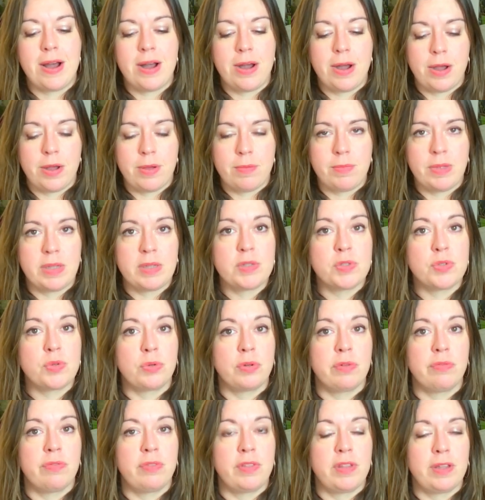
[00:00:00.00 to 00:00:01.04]
and
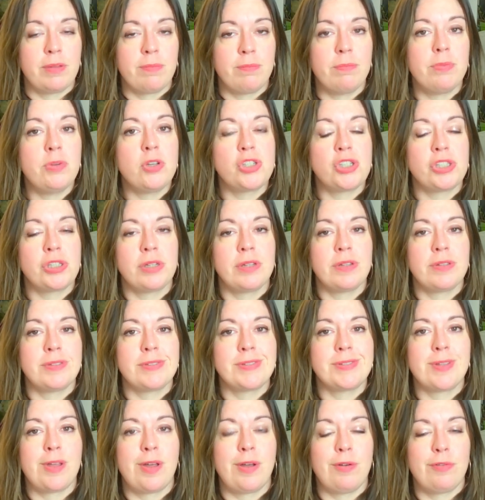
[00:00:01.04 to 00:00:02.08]
sort of the
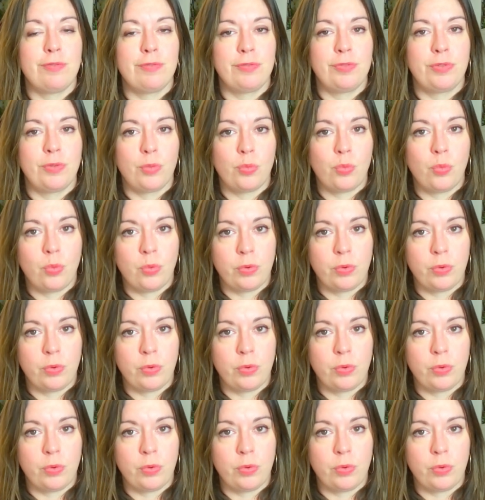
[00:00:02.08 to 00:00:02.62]
ambitions of